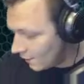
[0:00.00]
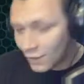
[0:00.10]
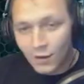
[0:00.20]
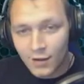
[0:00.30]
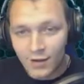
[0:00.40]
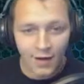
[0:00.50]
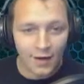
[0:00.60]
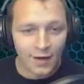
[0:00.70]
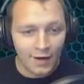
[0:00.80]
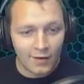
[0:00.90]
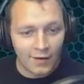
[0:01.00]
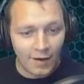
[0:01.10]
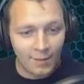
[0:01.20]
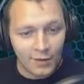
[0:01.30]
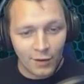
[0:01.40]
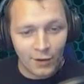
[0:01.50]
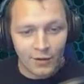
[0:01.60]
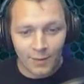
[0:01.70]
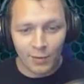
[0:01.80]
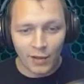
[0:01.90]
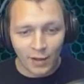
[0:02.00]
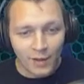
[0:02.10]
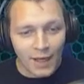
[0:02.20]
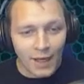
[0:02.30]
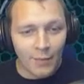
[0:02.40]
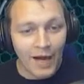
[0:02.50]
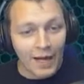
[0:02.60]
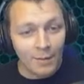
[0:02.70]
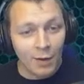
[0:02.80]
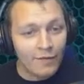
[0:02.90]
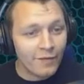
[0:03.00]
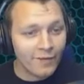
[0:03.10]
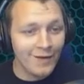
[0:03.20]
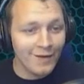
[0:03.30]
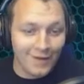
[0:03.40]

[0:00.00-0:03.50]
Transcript: I've got a joystick. I just grab my joystick, put it on my lap, and I'm off.